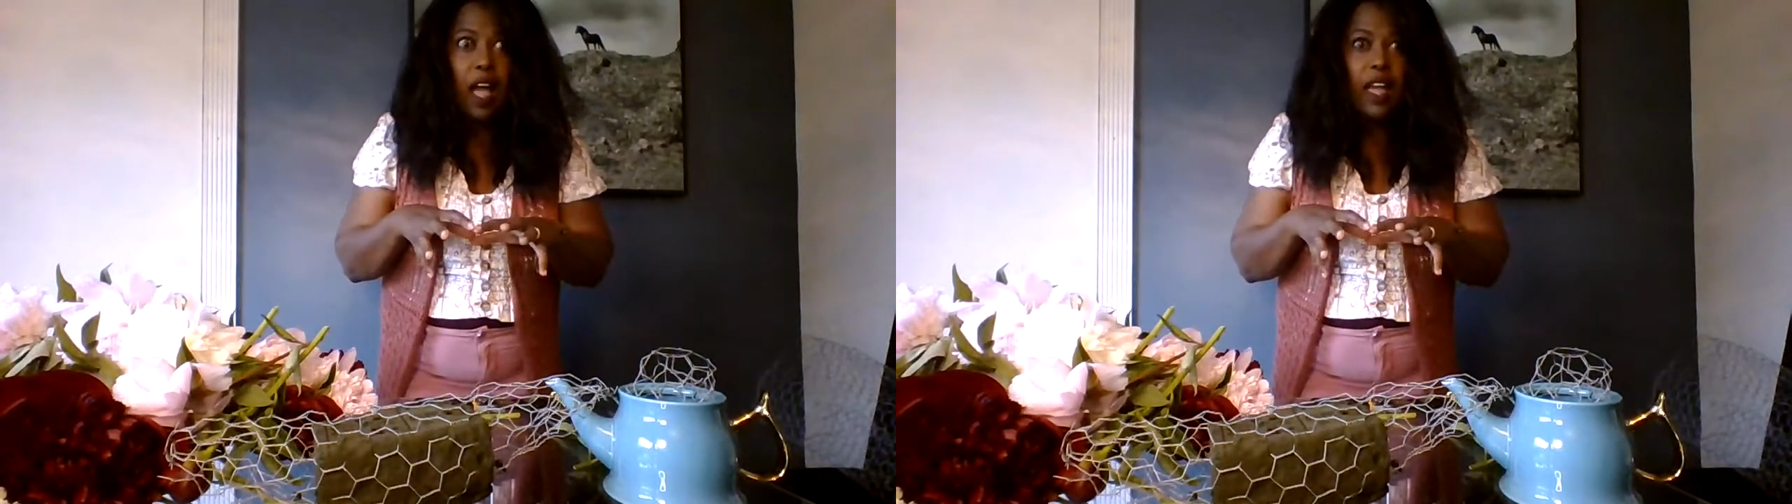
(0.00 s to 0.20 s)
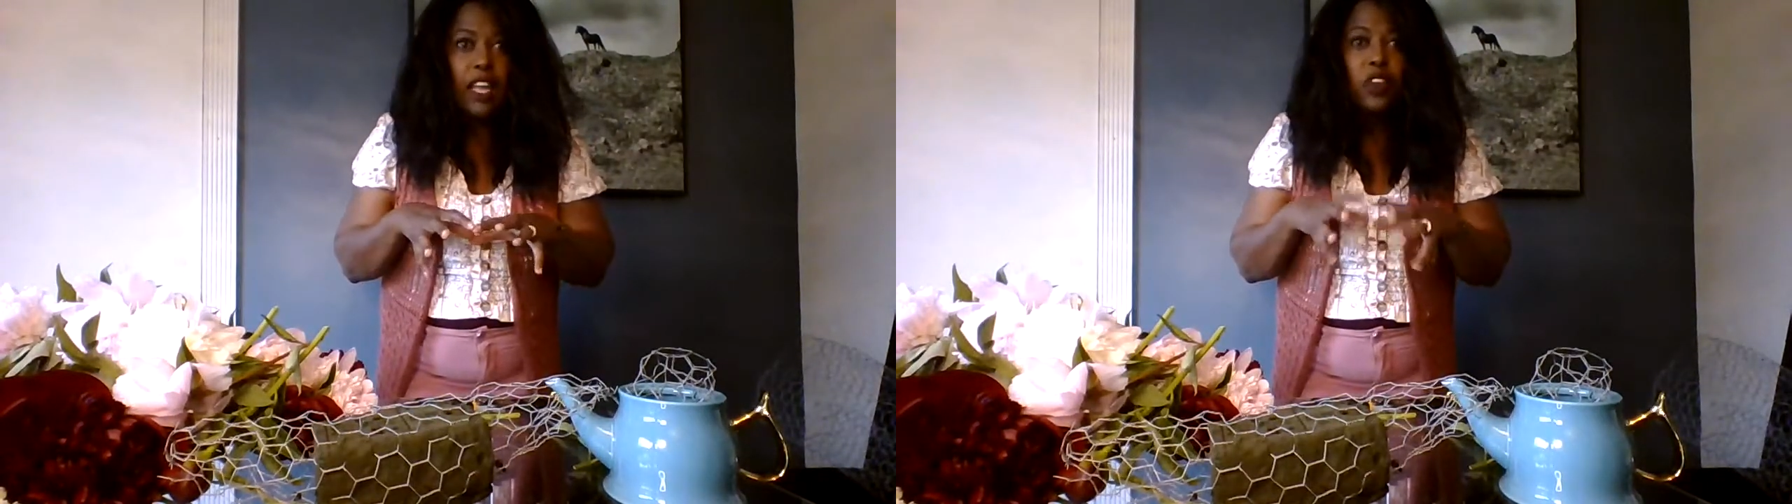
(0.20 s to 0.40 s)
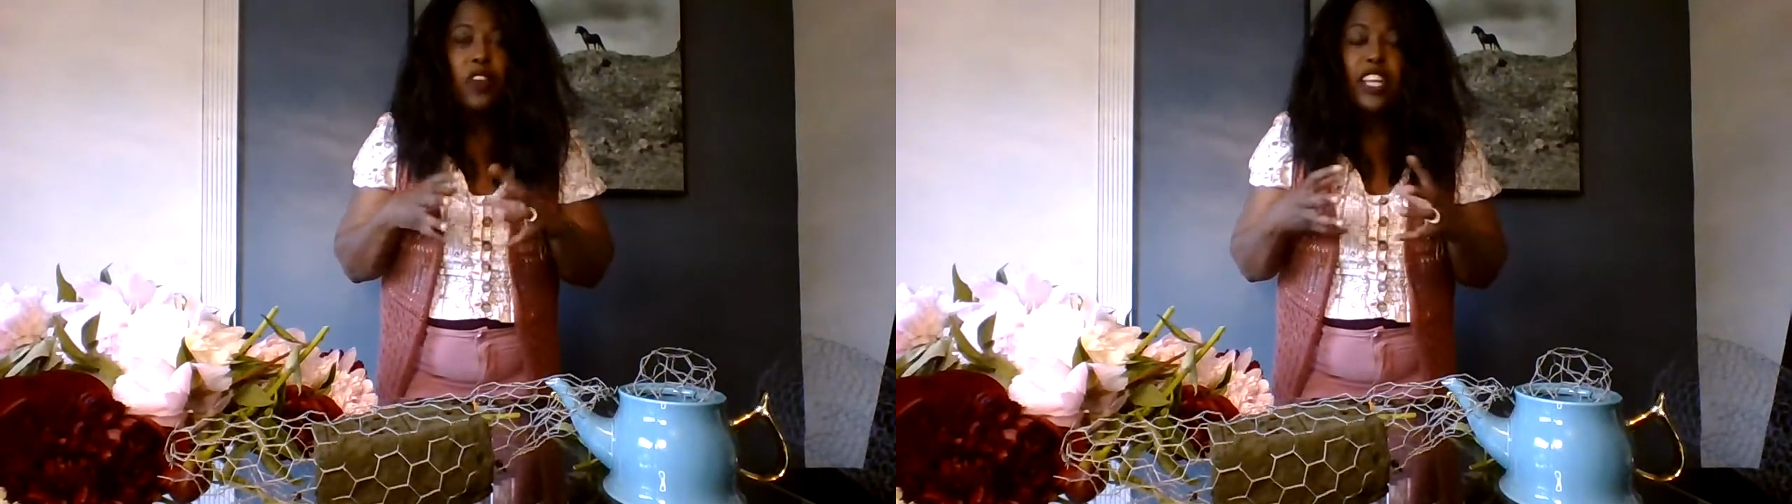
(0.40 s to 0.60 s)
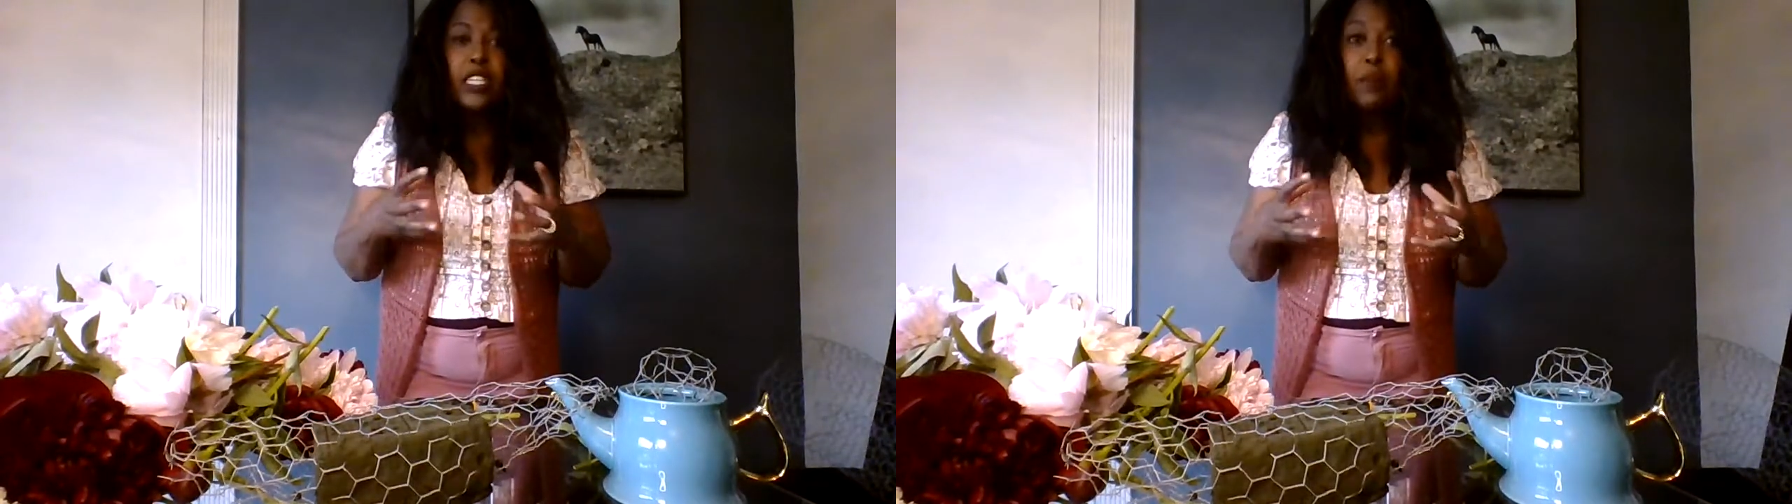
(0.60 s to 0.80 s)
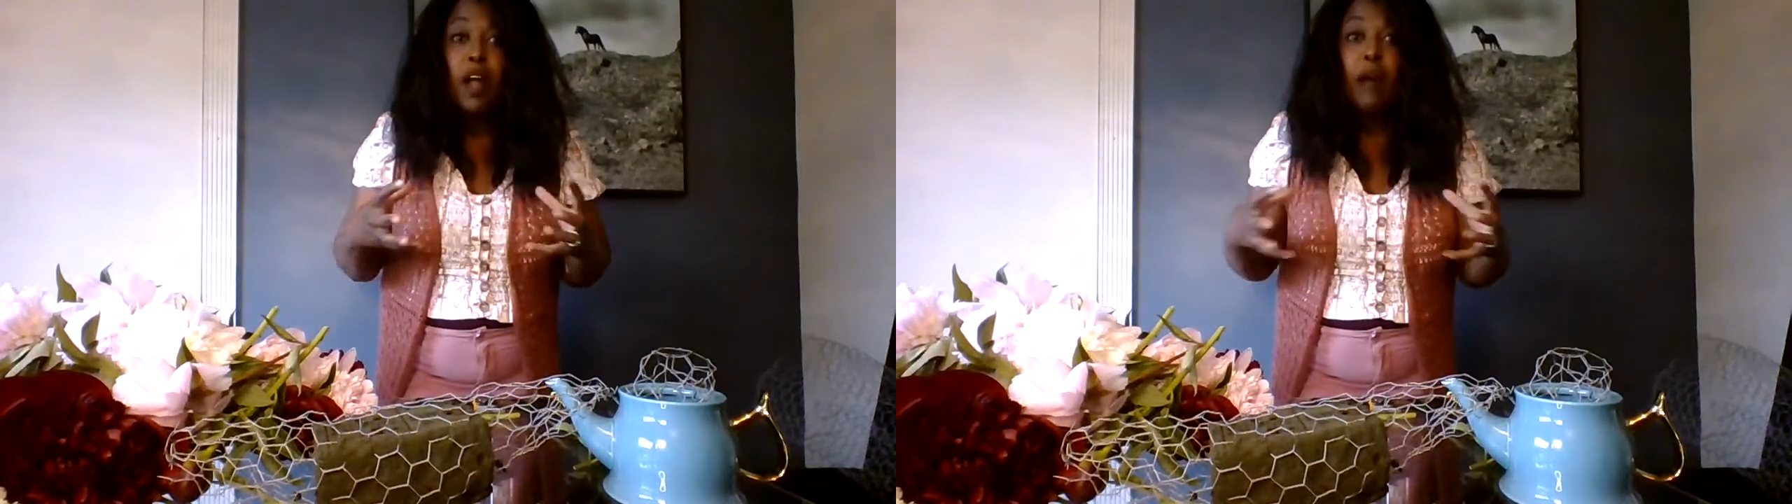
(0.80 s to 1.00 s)
it creates a
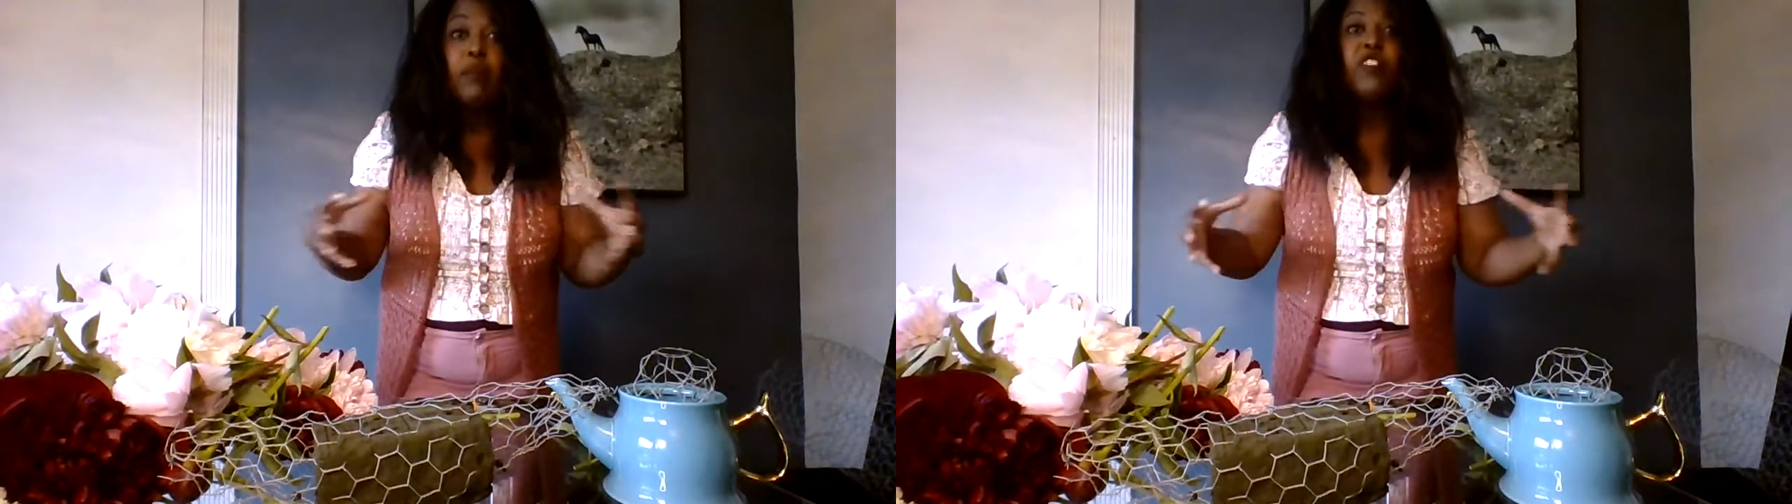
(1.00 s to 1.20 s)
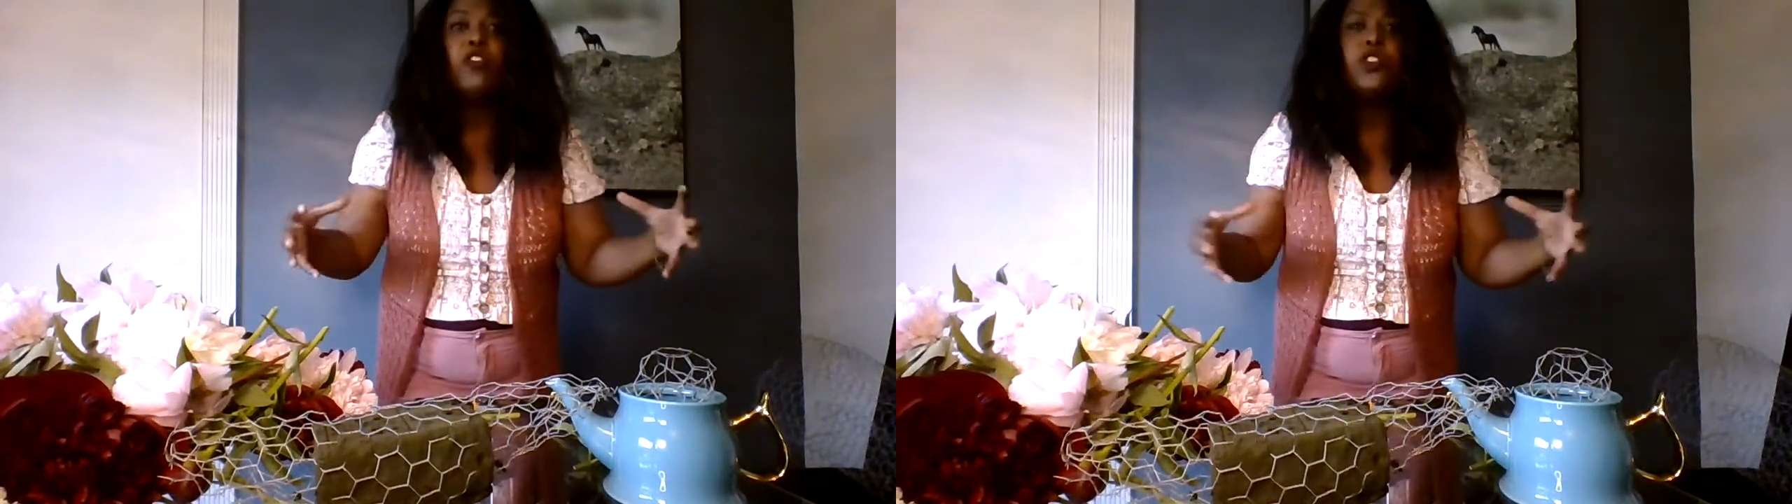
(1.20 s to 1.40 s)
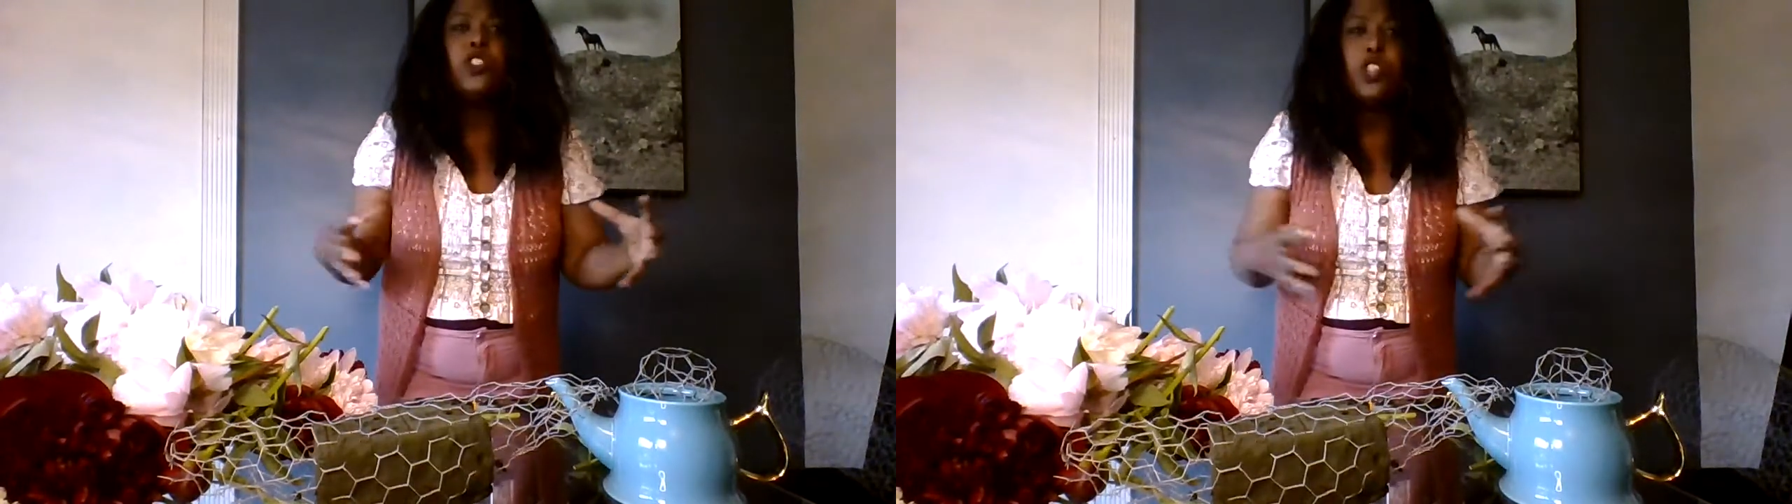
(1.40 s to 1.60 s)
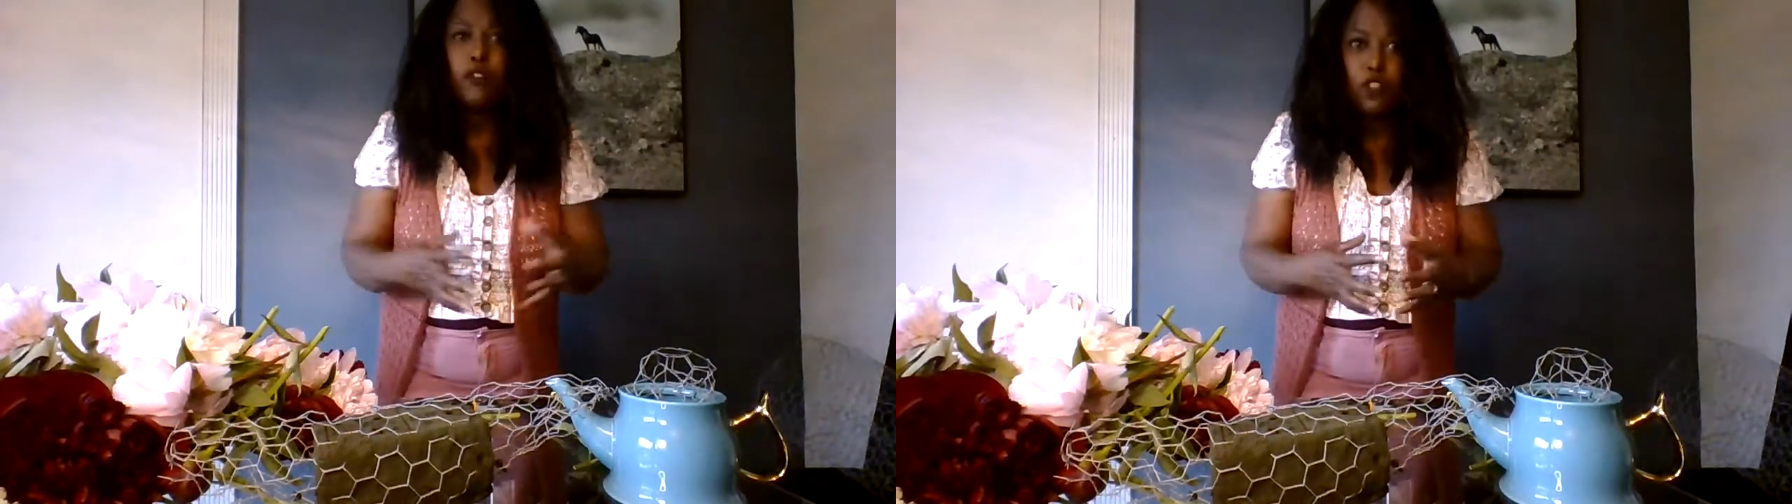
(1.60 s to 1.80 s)
problem if you stuff